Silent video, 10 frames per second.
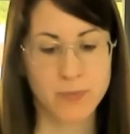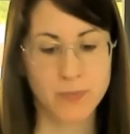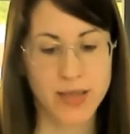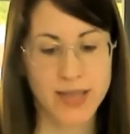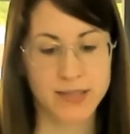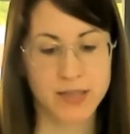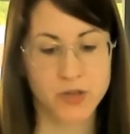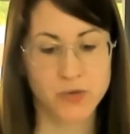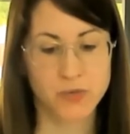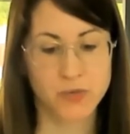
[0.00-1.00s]
pay
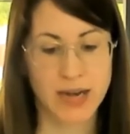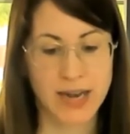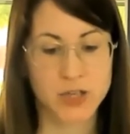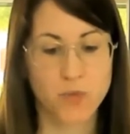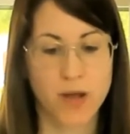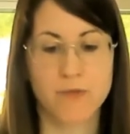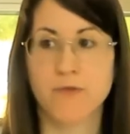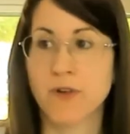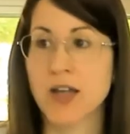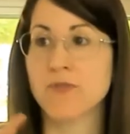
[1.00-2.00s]
attention to the last one,
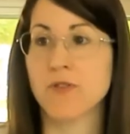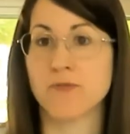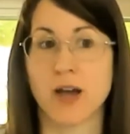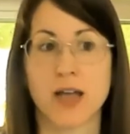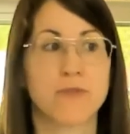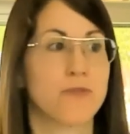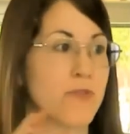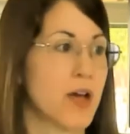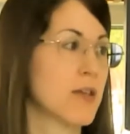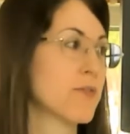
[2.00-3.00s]
5 and 5,
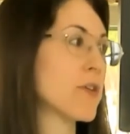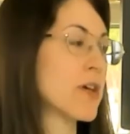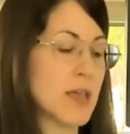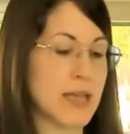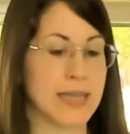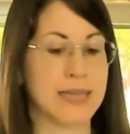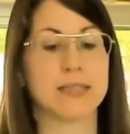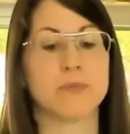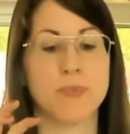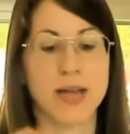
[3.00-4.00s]
5 is
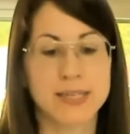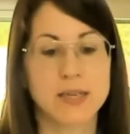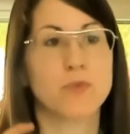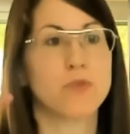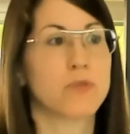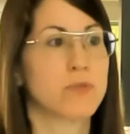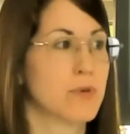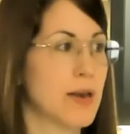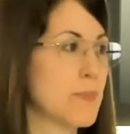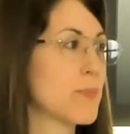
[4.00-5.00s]
the maximum
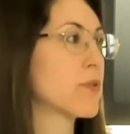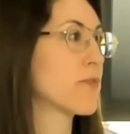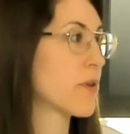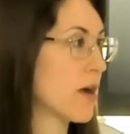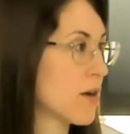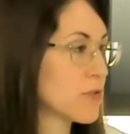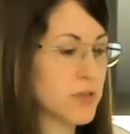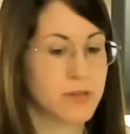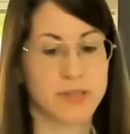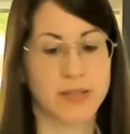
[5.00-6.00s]
number of cows
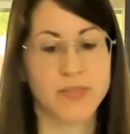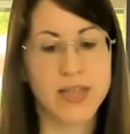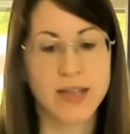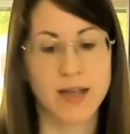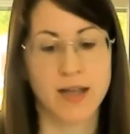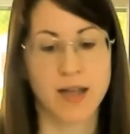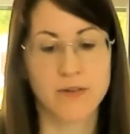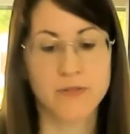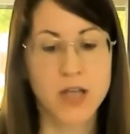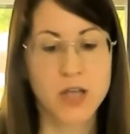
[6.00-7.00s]
that they can
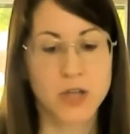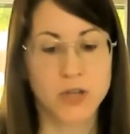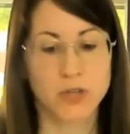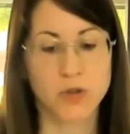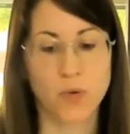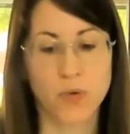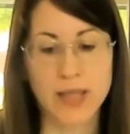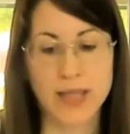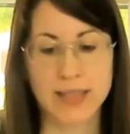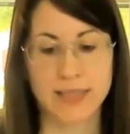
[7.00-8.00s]
have. So
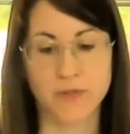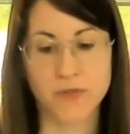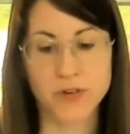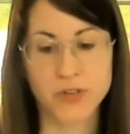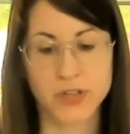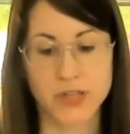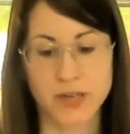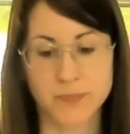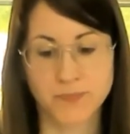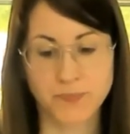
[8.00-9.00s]
the first year,